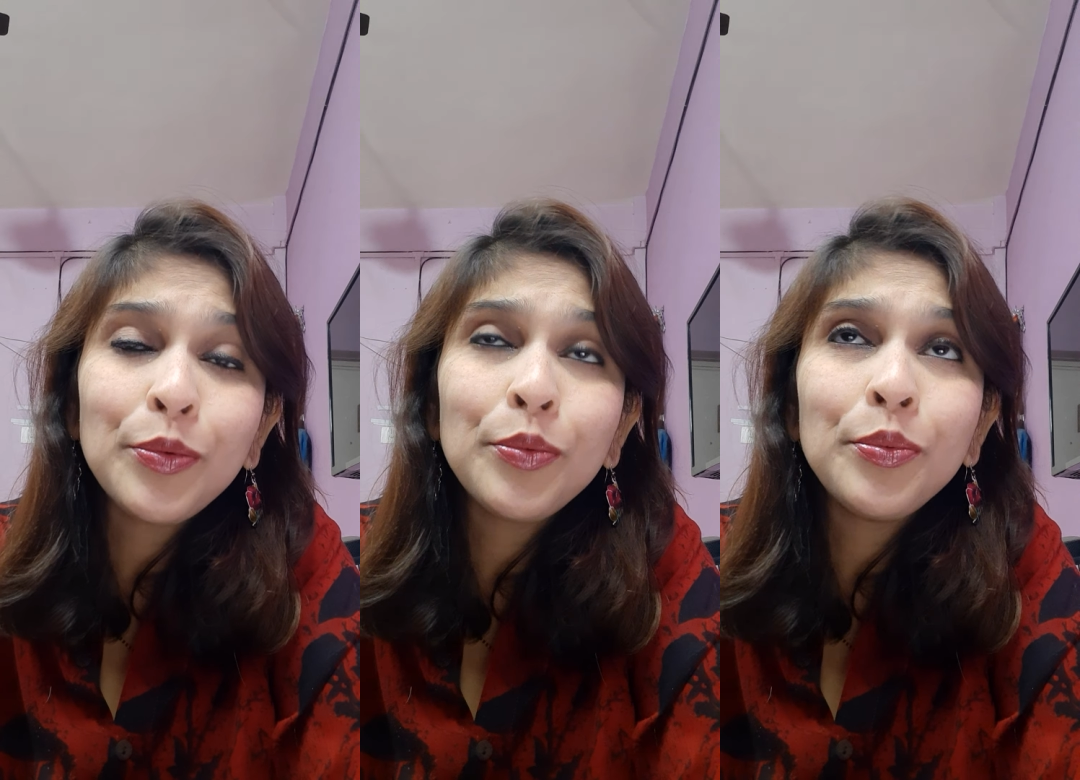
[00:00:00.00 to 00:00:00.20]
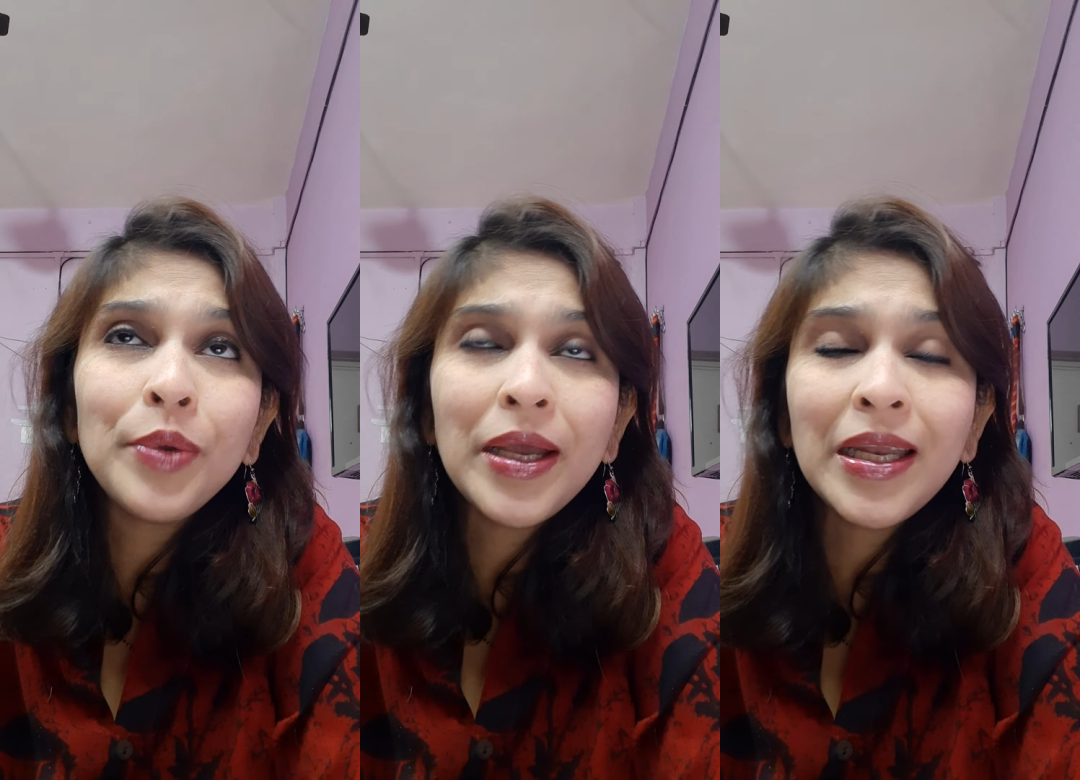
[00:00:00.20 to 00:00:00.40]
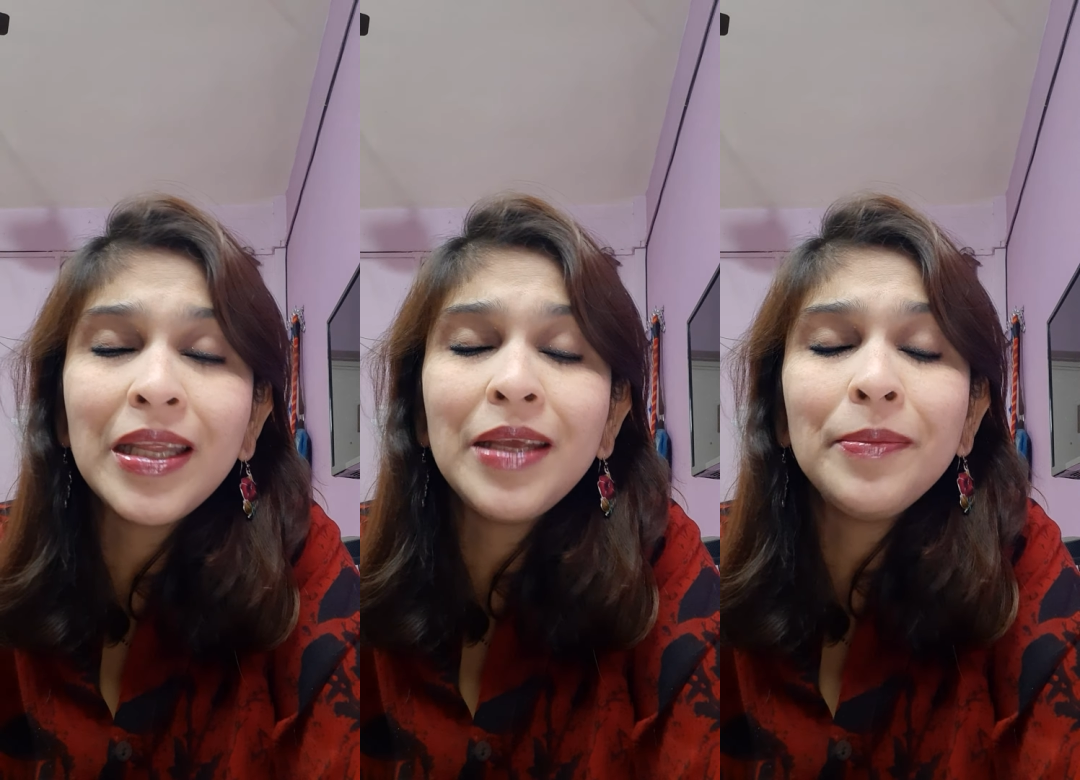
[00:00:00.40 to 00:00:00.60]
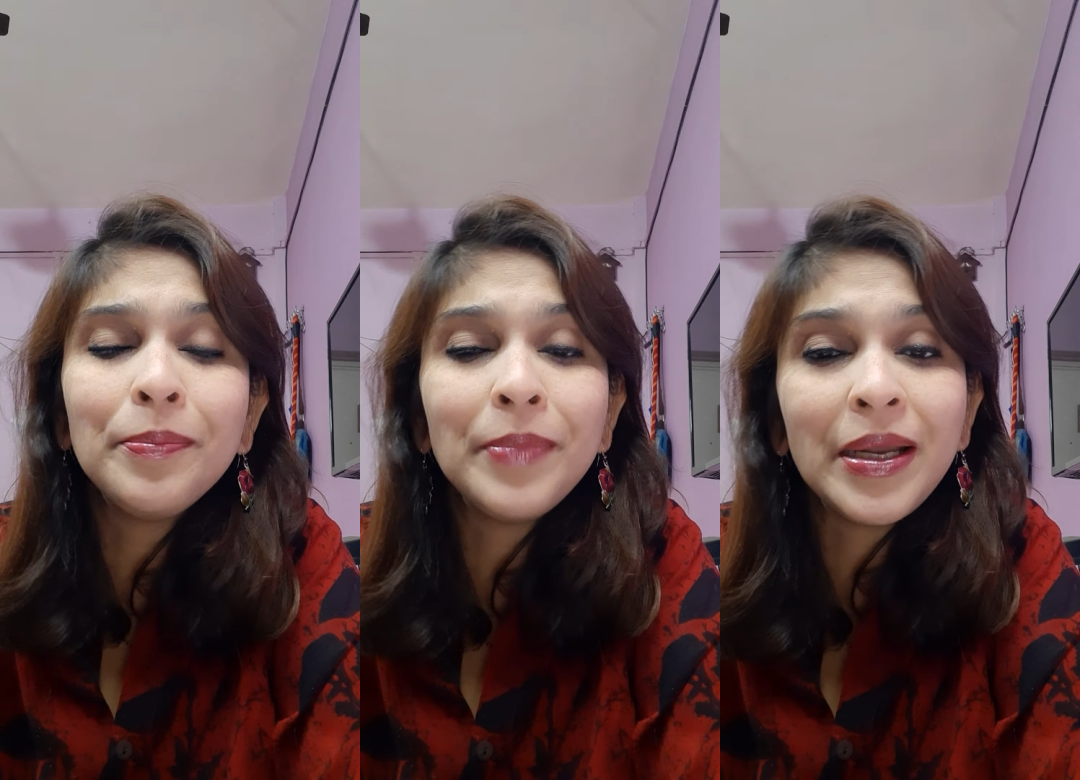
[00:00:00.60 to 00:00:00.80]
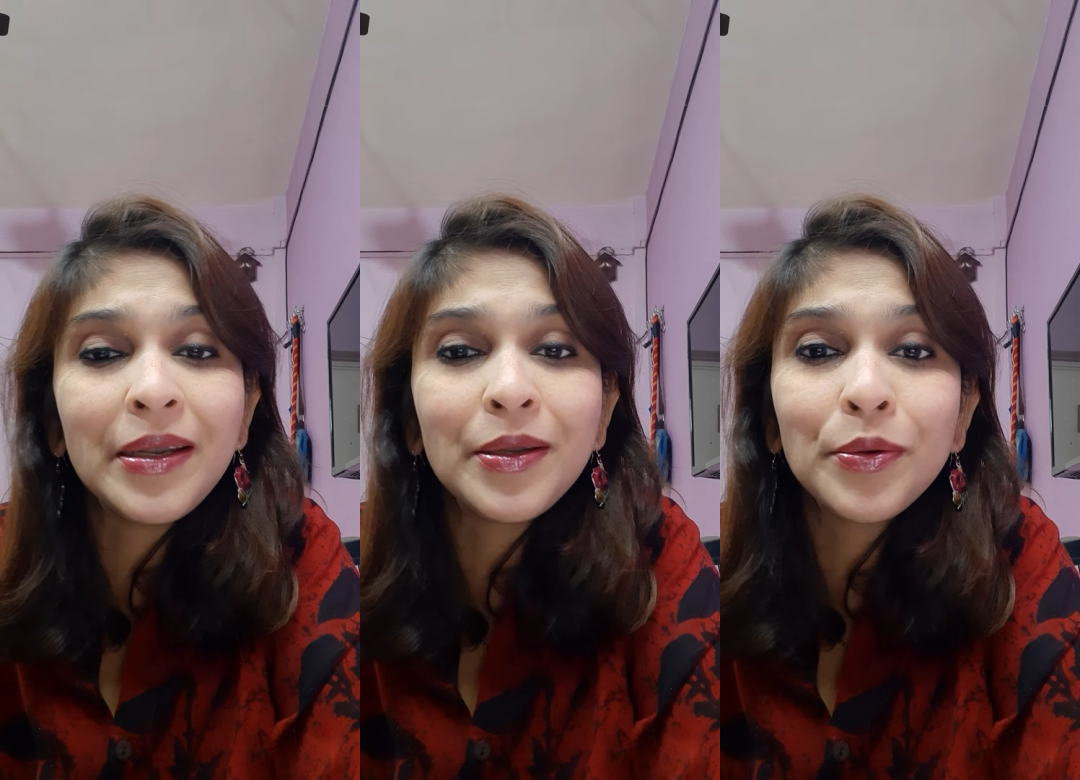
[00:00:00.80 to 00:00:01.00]
very
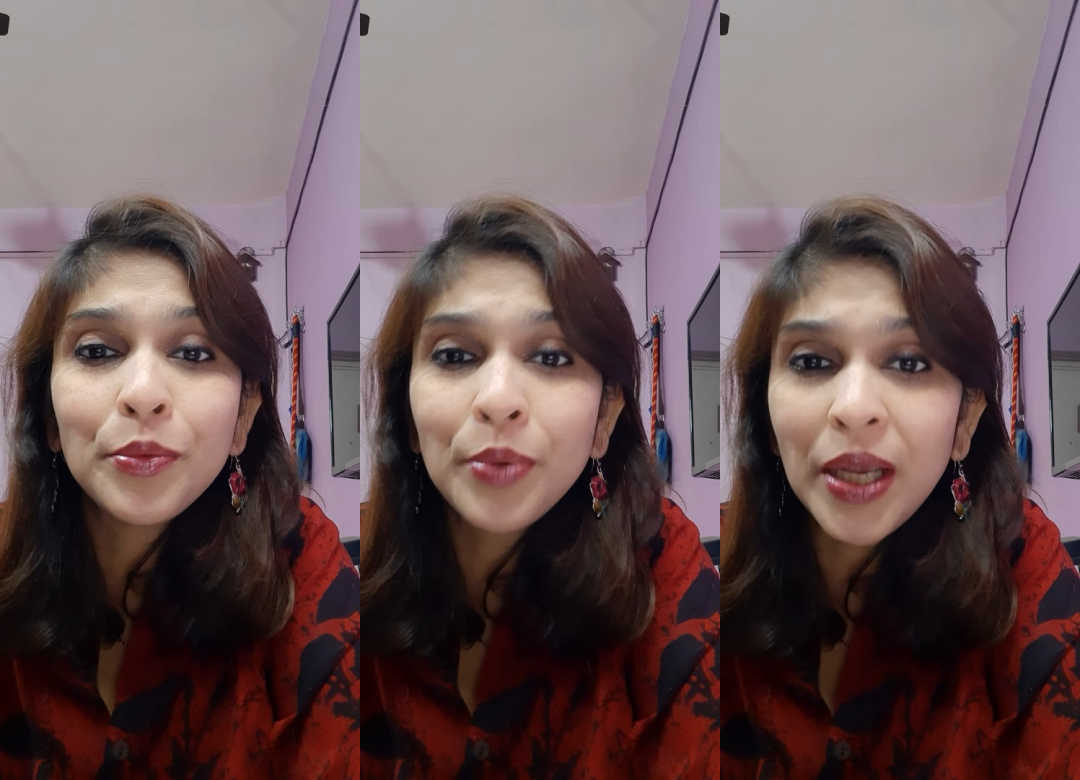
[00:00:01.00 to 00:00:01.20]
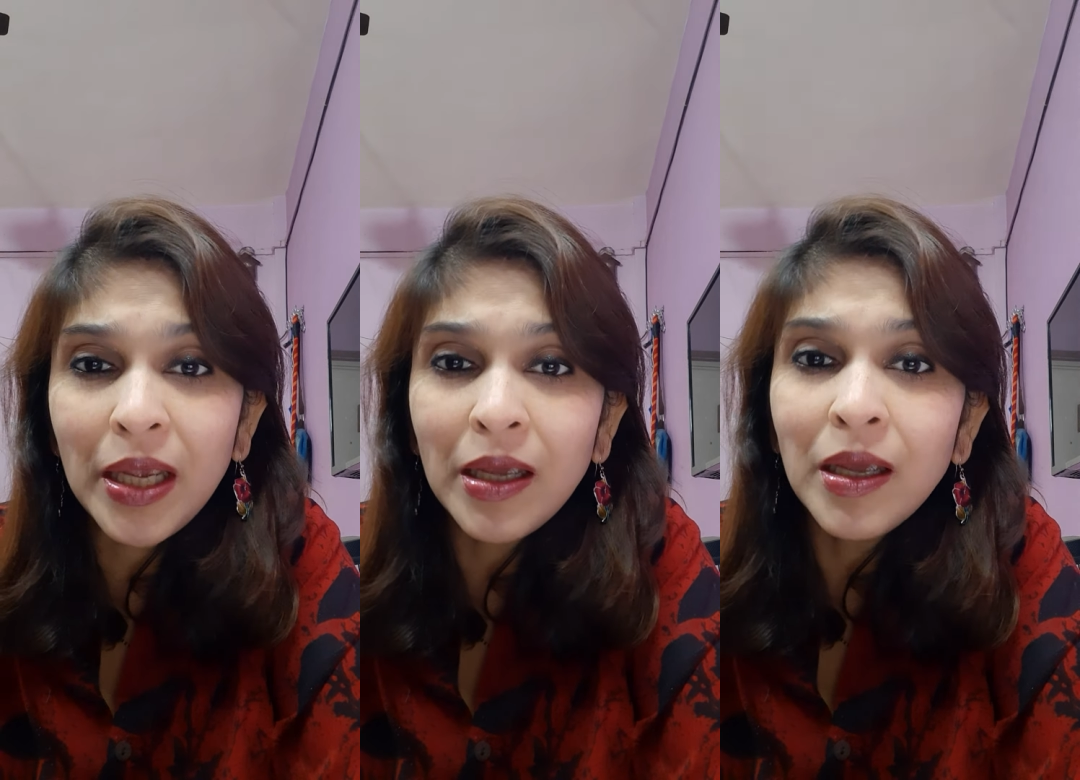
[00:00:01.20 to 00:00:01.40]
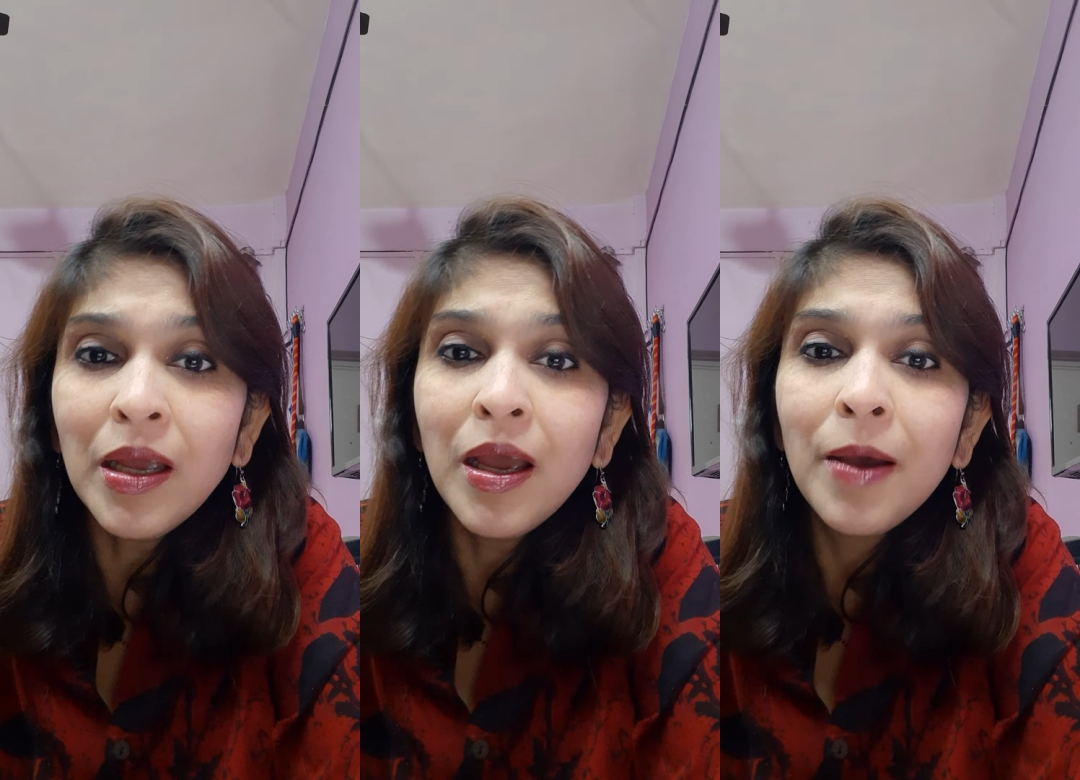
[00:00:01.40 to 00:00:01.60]
better way,